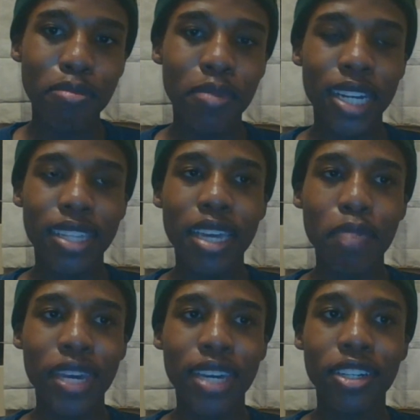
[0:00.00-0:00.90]
but they
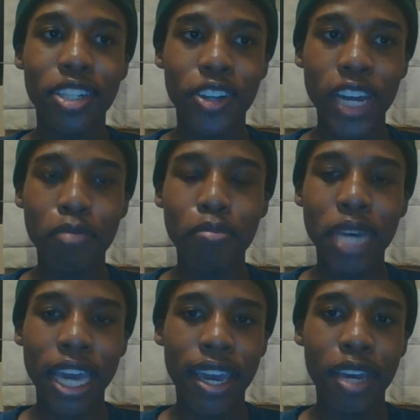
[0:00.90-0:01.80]
make a great
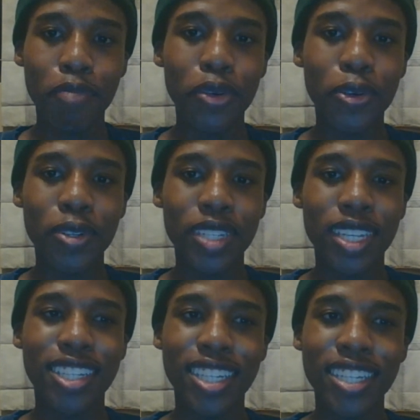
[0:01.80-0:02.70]
pair because
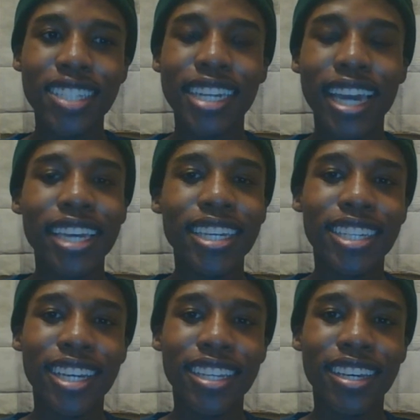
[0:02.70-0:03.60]
they just like
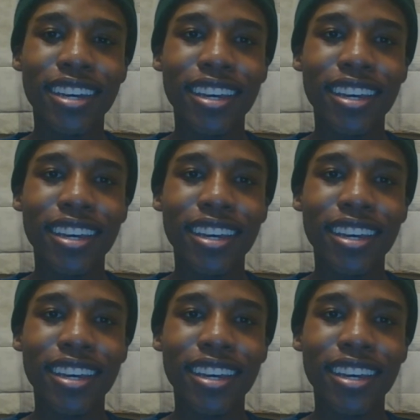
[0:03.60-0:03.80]
each other.